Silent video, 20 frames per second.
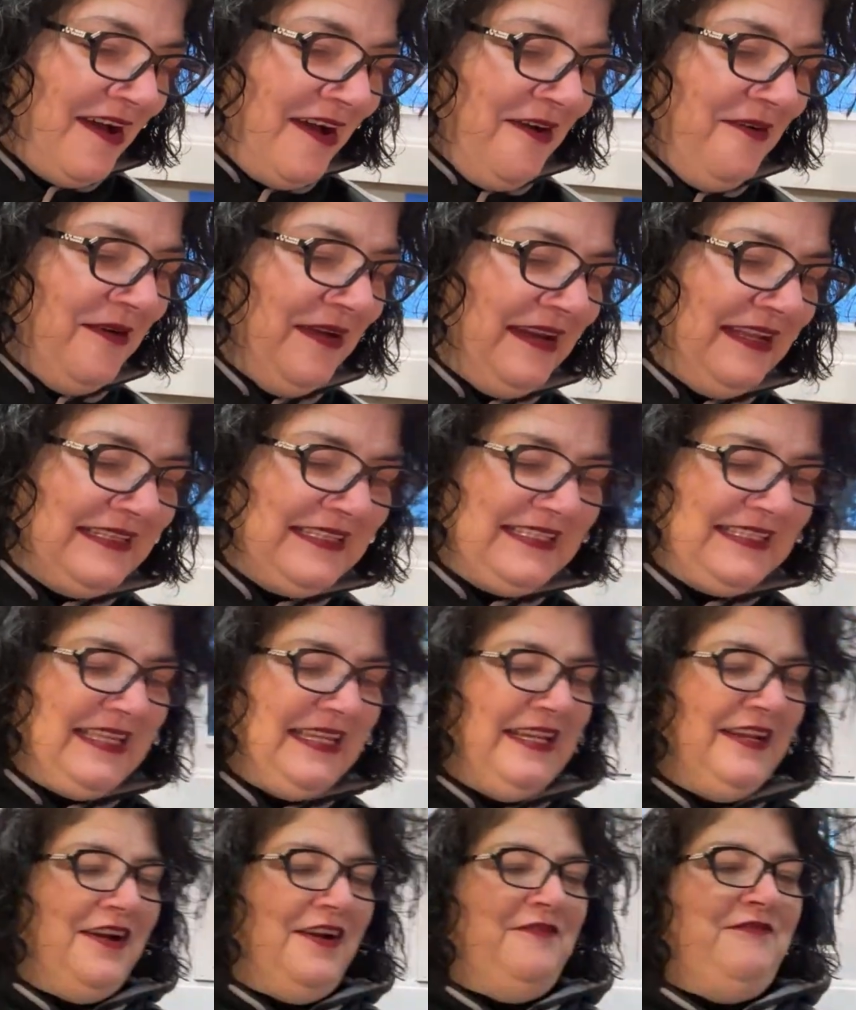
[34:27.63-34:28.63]
Oh, and it's
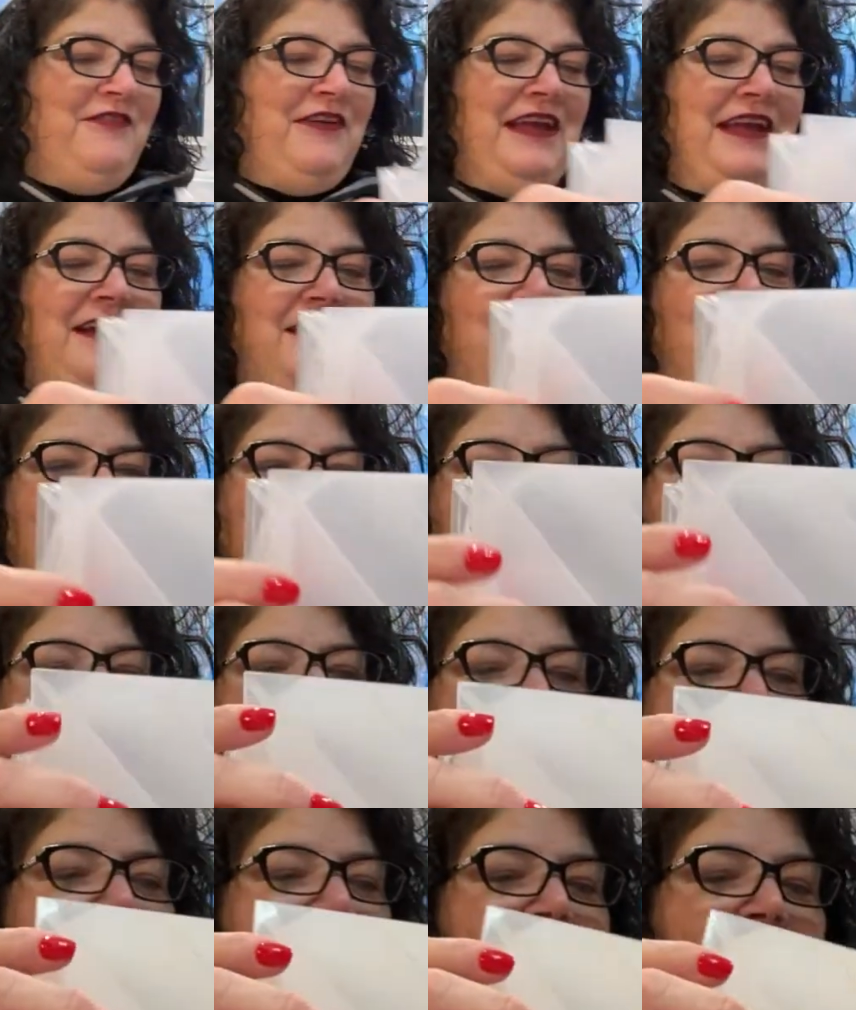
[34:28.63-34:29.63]
sitting over here on
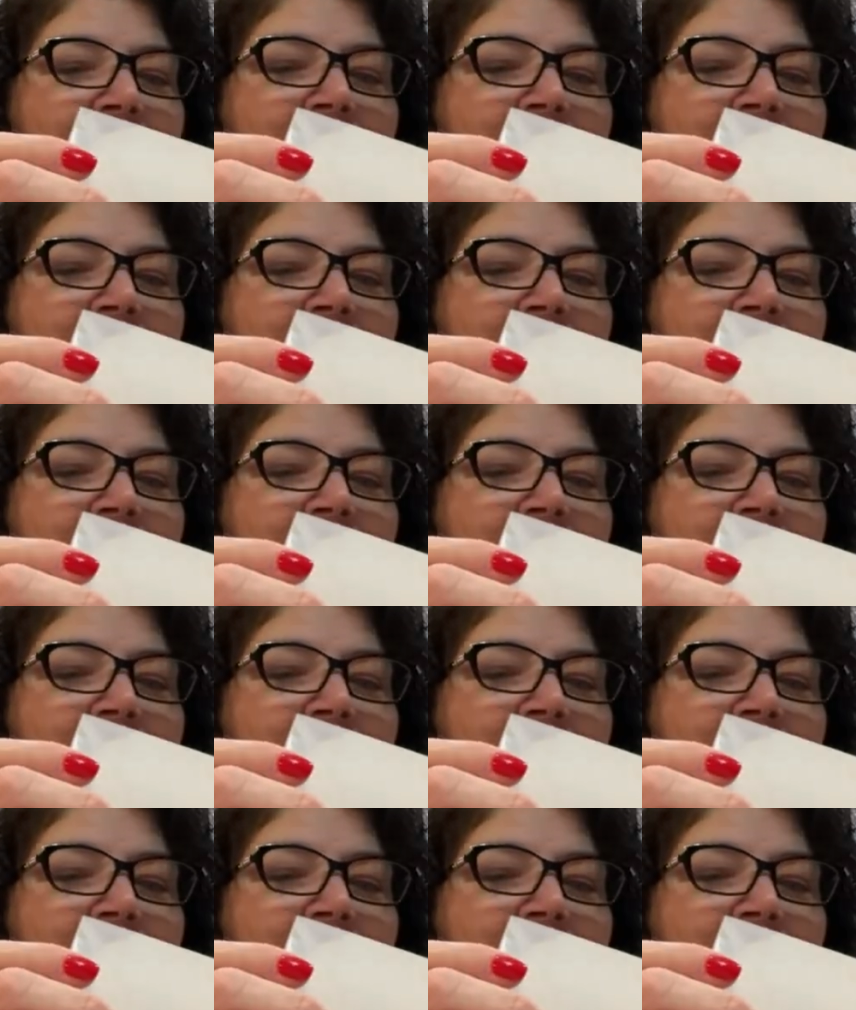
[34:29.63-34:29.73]
this.